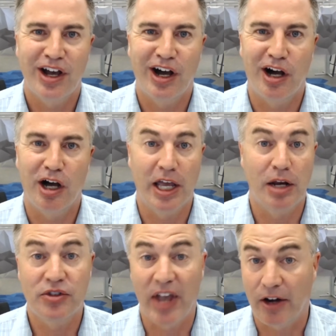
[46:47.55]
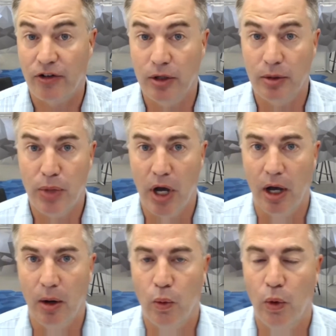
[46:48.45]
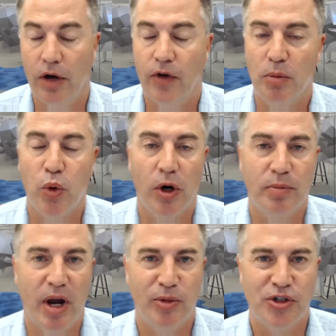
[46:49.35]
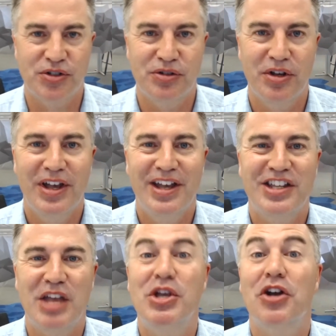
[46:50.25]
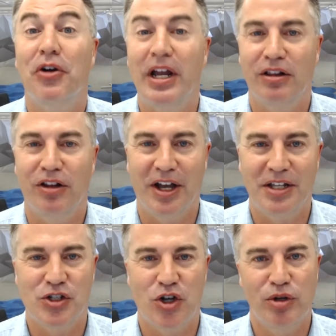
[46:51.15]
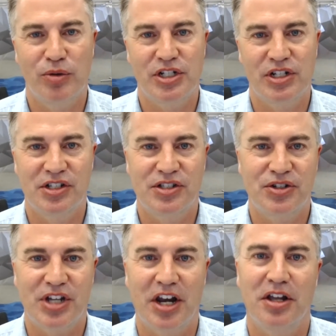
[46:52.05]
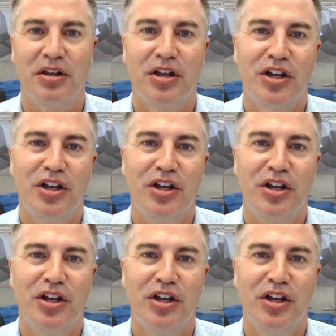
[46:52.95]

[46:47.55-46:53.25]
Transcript: Uh, and it was actually uh, one of our board members who gave me a great line, Toby, which is there's kind of,